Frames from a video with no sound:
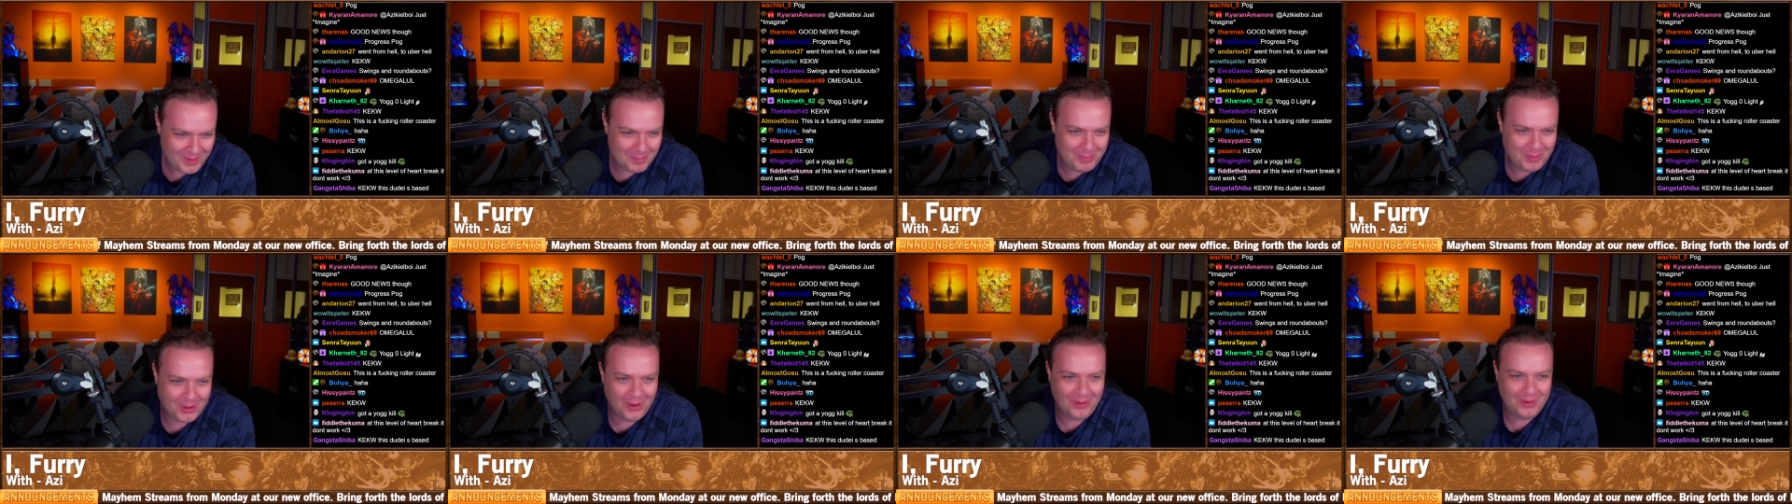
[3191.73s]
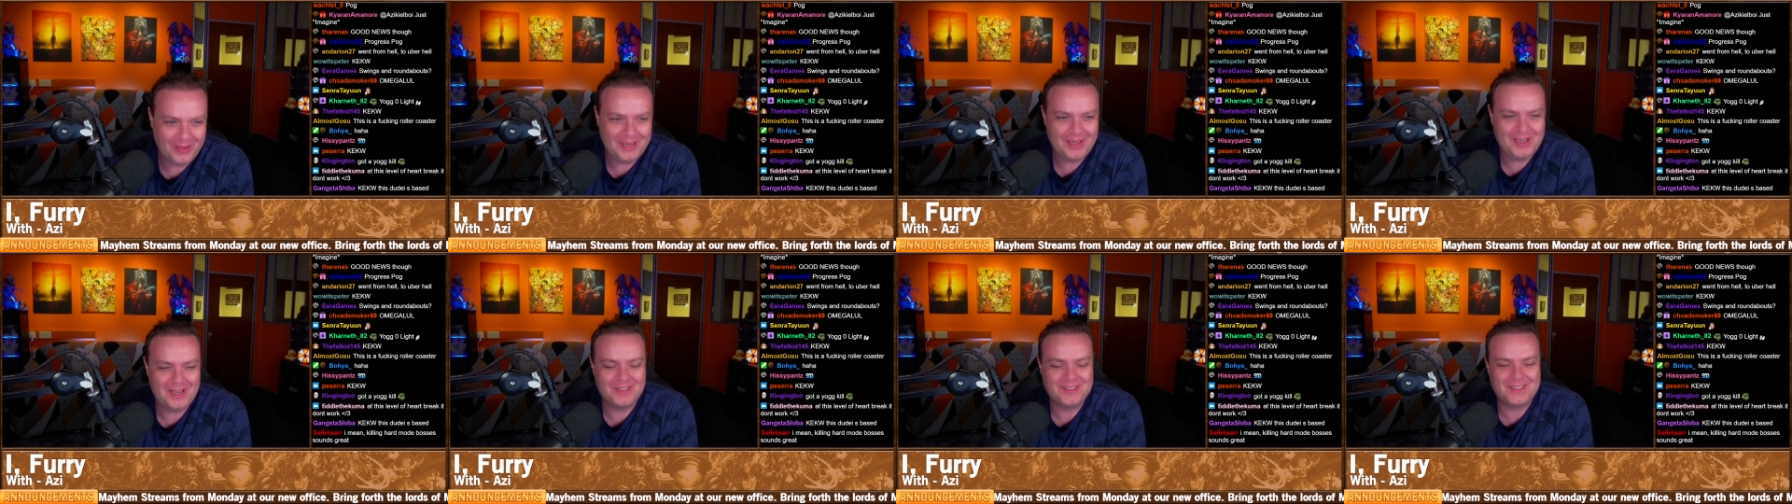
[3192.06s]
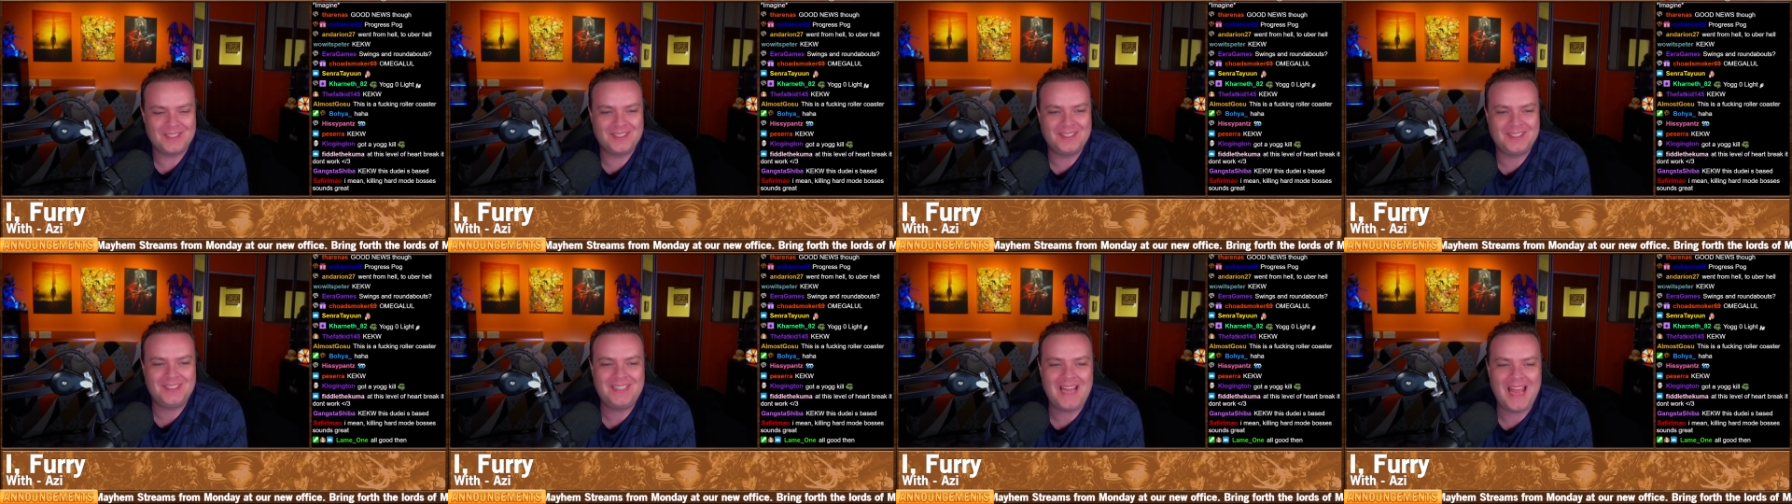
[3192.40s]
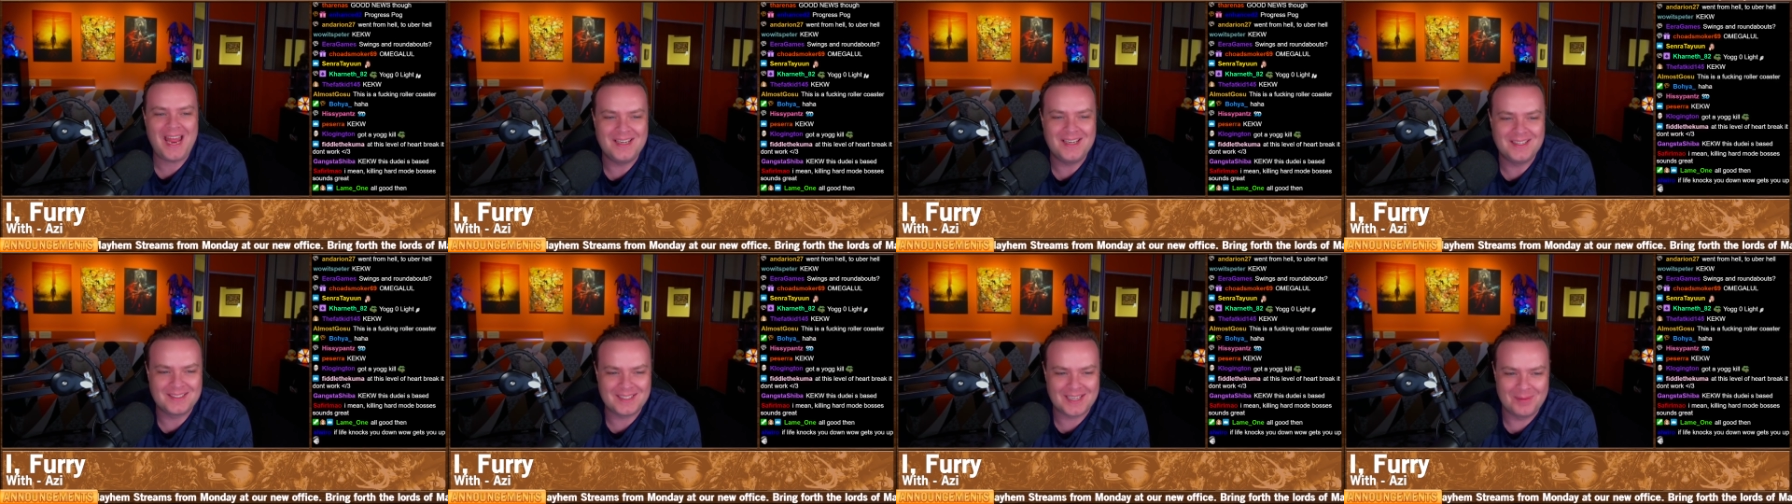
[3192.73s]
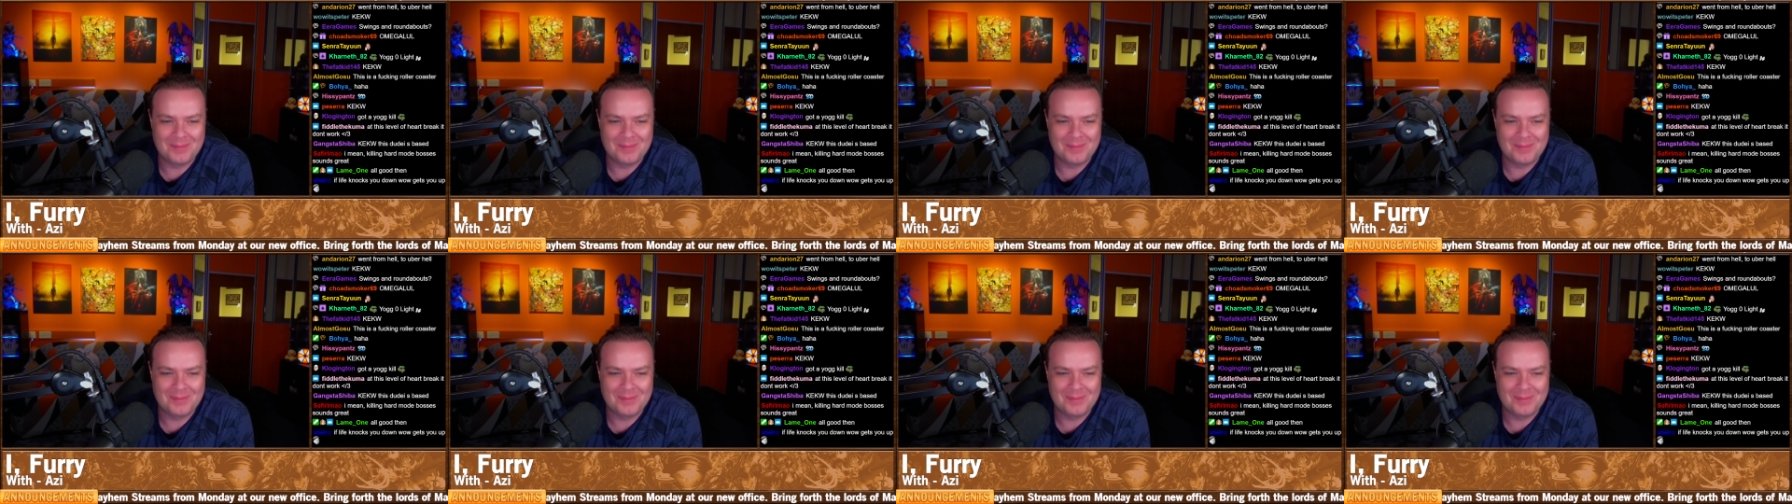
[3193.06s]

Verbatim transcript: But only because Ascent,